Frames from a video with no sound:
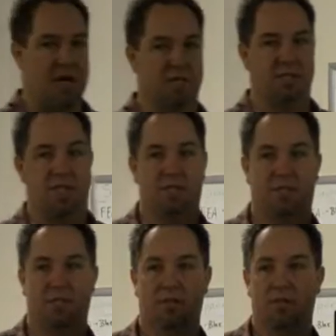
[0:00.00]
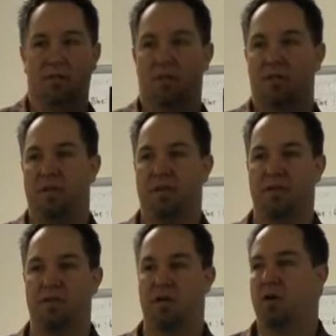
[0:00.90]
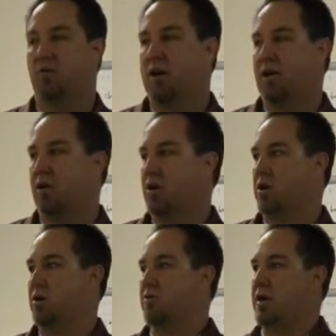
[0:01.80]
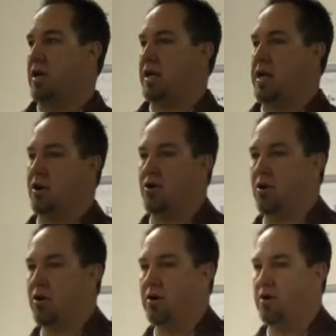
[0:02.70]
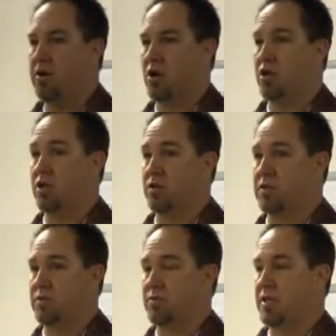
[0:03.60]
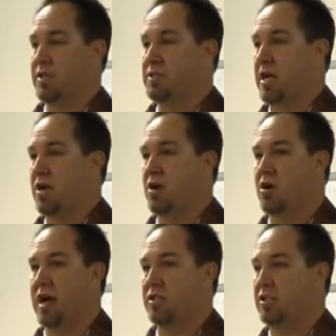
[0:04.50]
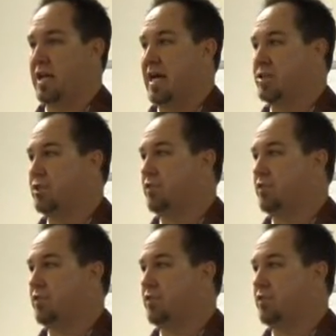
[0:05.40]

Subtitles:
process. This is our regular green AR. This AR actually has